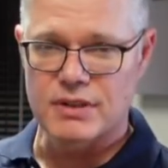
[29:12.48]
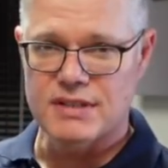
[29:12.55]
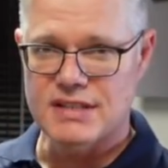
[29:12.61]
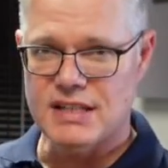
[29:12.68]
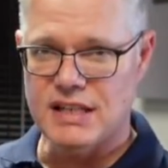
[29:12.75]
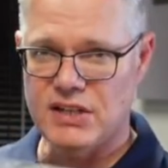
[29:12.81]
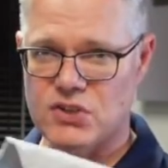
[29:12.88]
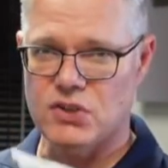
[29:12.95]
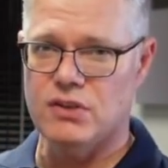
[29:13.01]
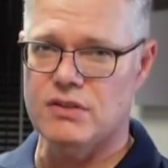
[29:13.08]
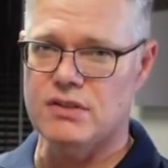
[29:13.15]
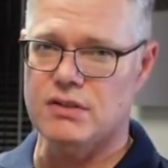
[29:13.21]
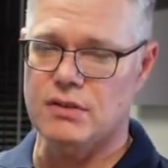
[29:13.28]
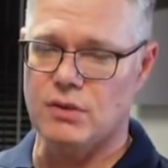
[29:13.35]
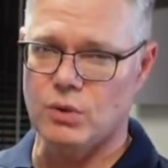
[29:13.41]

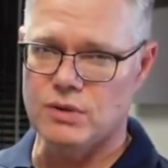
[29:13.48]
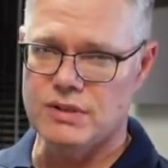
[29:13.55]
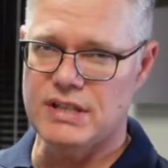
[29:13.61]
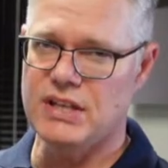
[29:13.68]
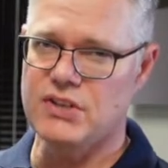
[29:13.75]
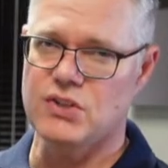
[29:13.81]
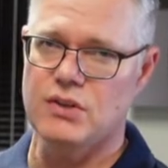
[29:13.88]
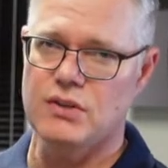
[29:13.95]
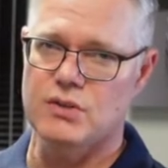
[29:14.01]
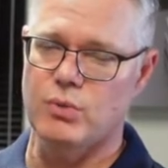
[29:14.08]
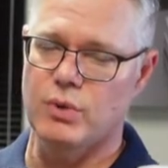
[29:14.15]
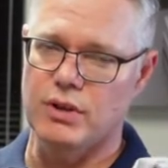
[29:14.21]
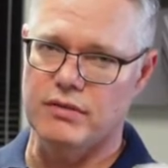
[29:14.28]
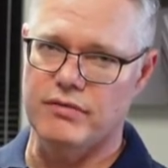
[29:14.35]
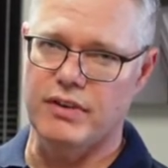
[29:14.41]
T-shirts, old t-shirts
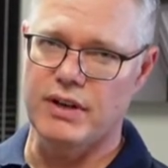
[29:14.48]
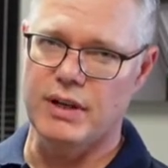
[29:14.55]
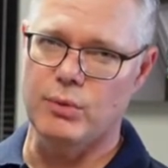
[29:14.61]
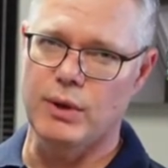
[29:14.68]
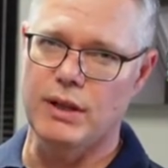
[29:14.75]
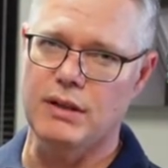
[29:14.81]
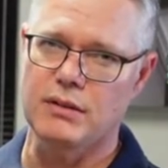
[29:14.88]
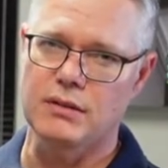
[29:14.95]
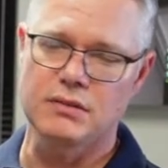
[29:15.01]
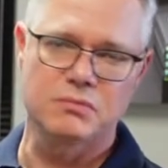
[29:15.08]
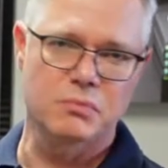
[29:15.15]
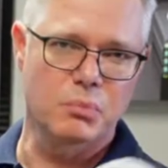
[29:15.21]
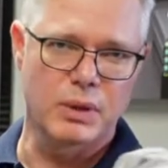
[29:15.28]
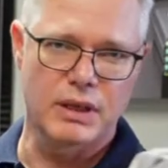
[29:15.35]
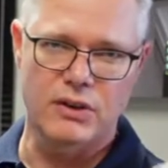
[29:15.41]
work very well,
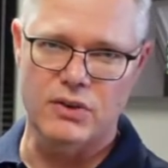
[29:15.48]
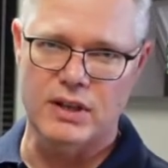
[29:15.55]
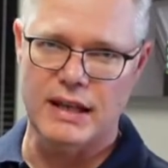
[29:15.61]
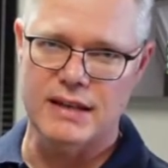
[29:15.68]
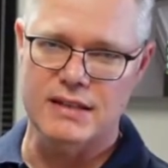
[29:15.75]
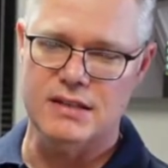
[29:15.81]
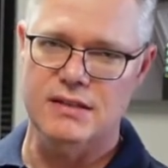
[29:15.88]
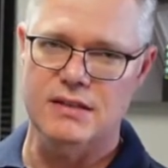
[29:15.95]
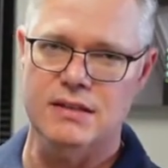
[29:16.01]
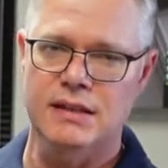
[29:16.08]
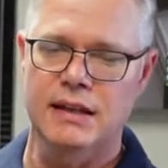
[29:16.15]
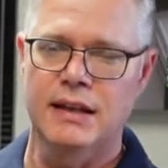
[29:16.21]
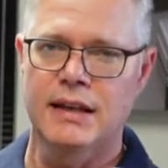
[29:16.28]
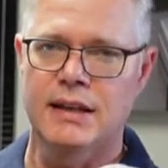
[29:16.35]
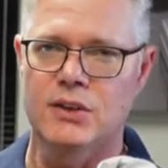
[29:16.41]
pillowcases.
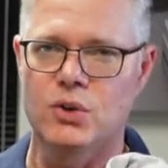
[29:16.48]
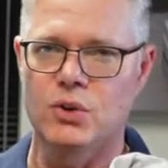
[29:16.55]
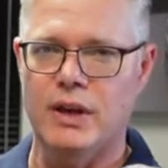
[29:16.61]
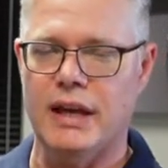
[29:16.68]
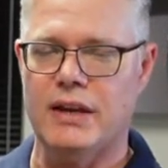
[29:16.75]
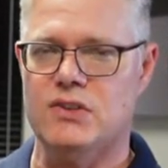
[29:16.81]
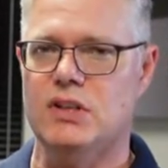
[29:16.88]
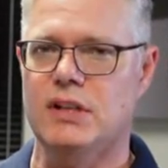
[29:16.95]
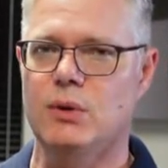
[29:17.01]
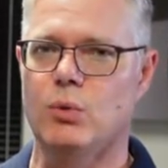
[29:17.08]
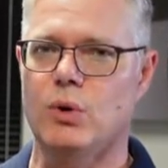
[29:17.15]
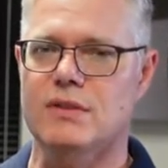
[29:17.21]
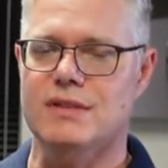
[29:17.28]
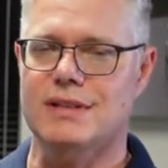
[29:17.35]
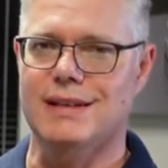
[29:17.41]
You actually
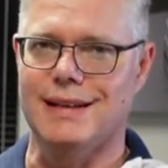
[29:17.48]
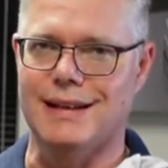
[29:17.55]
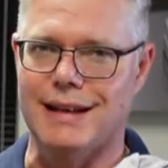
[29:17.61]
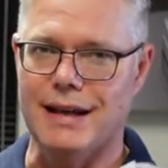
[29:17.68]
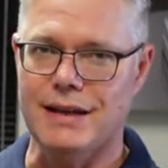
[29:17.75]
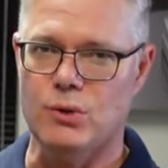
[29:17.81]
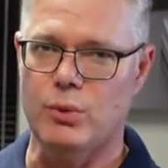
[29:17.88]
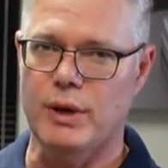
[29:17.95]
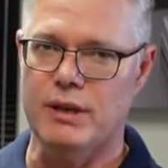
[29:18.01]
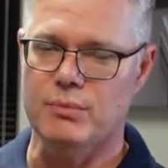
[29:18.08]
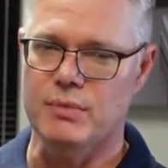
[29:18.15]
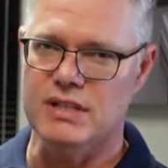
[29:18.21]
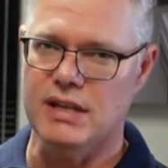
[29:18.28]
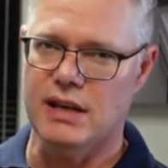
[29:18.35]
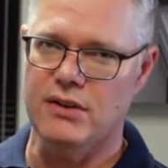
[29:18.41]
want a lightweight
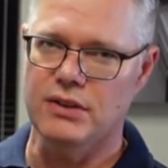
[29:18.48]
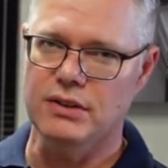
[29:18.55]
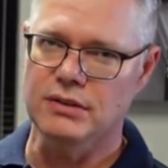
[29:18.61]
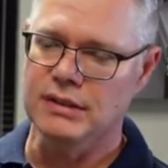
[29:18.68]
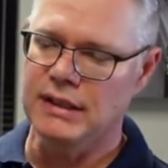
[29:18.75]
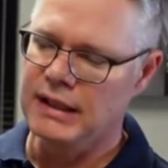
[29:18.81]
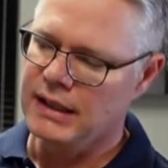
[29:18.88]
material.